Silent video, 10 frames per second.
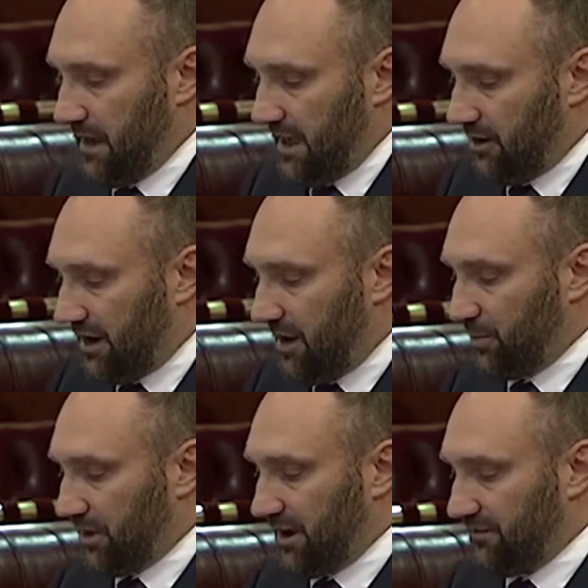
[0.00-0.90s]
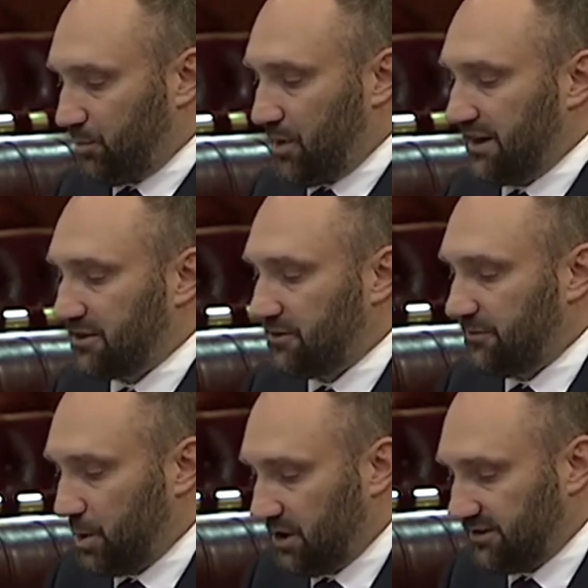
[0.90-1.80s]
And I don't believe a practical
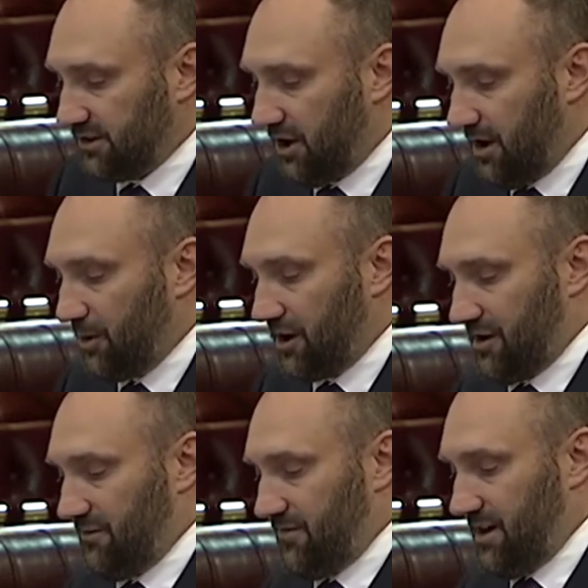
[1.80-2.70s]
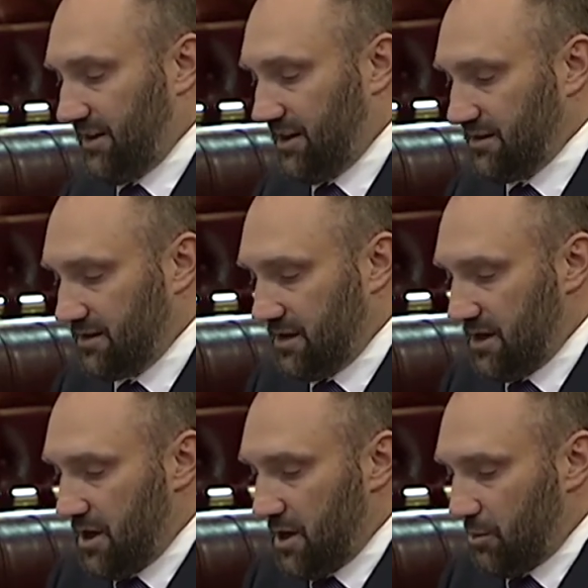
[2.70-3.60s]
person like my grandfather
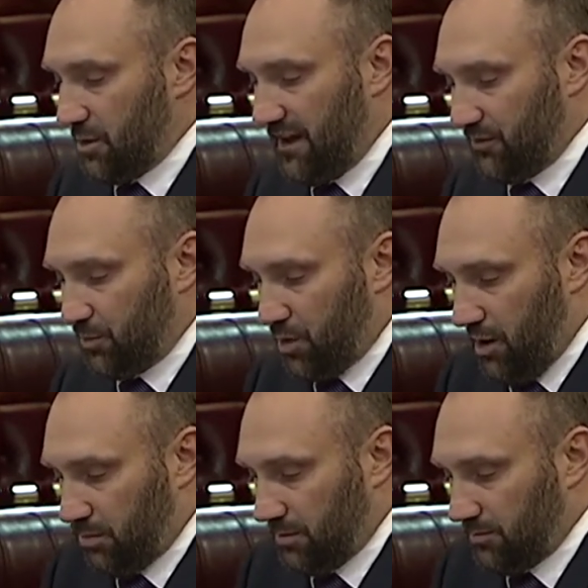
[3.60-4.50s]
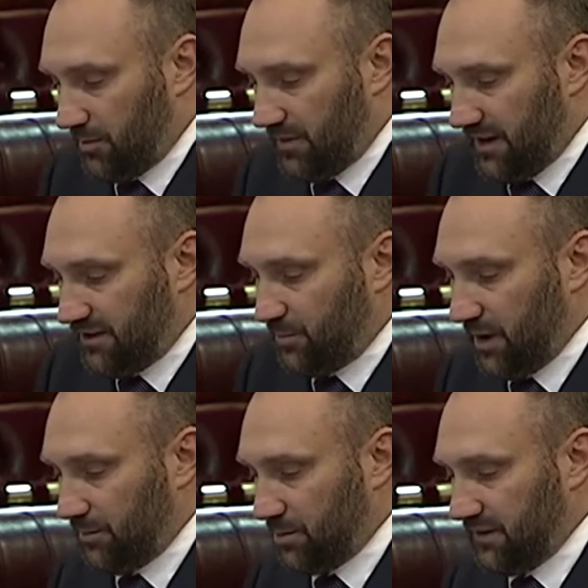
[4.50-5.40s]
would have a problem with these
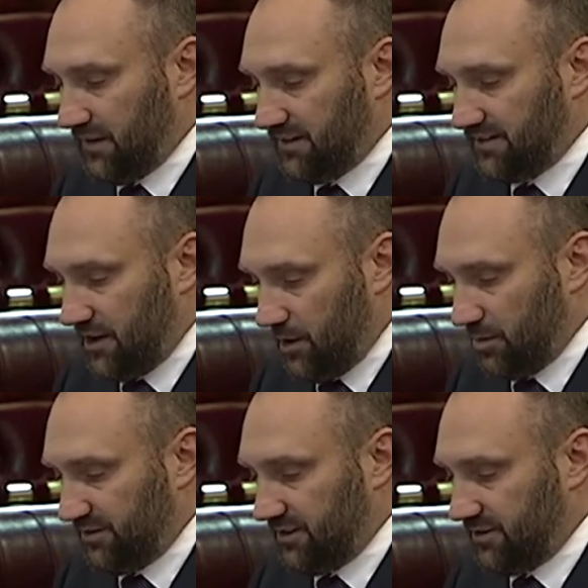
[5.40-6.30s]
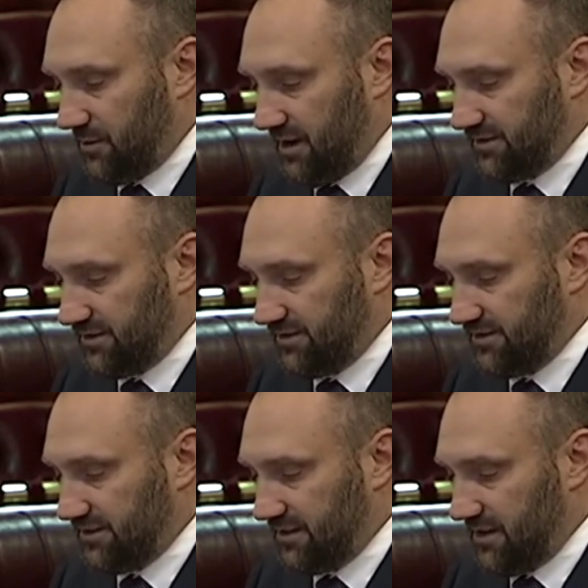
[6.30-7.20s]
people in these terrible
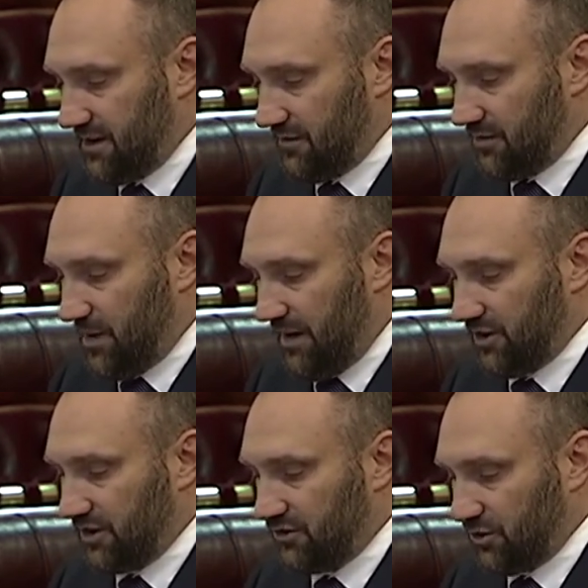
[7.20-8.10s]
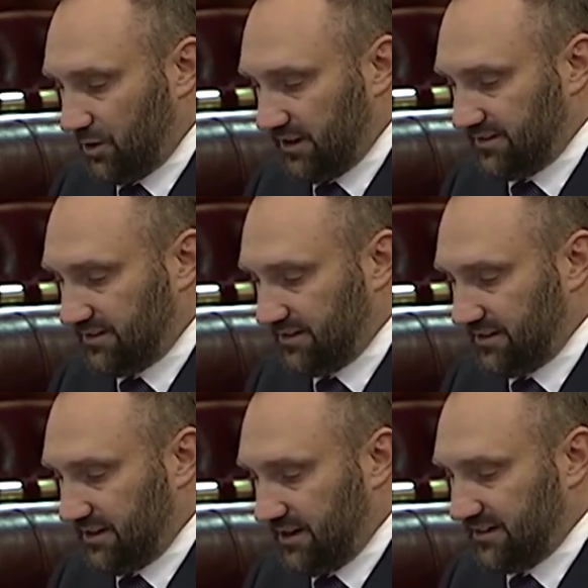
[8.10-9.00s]
situations from having a choice
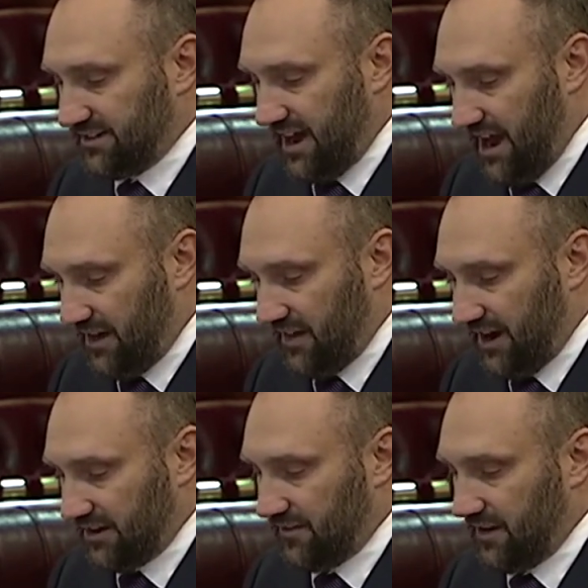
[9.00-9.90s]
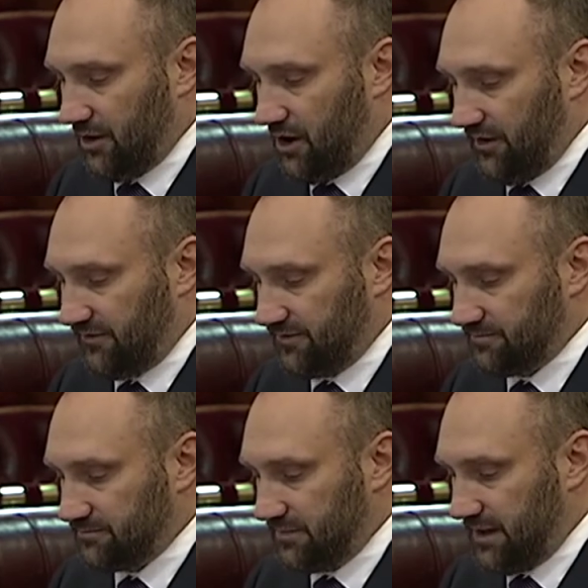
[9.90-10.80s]
as to how they ended their life.
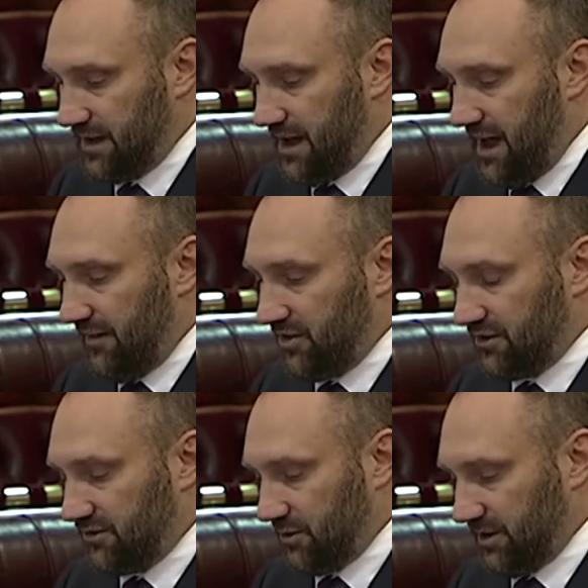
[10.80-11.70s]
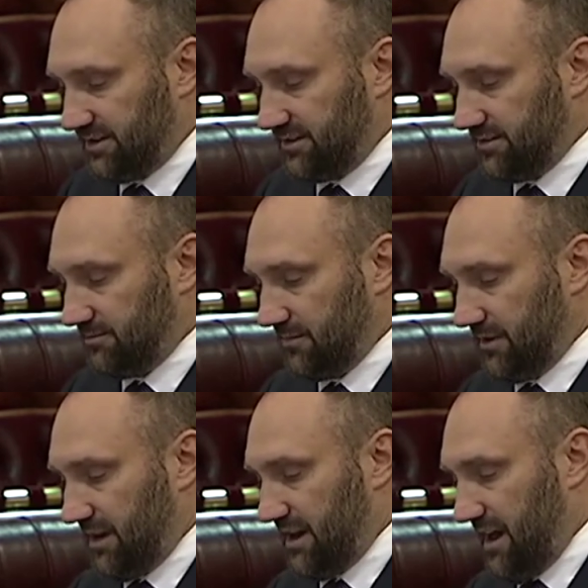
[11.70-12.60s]
Having a choice
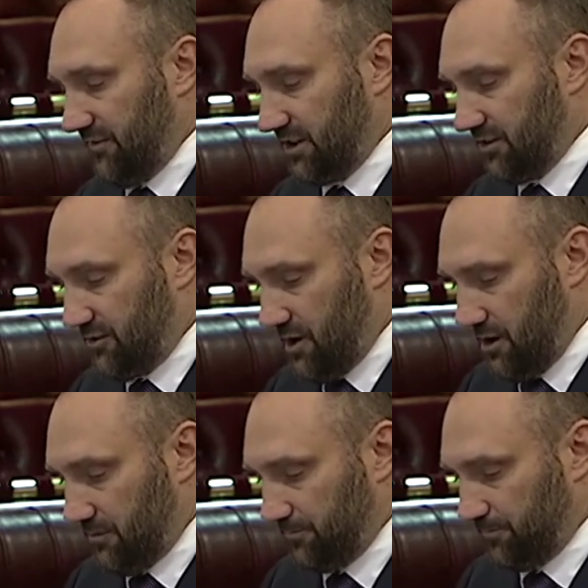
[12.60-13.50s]
and having control.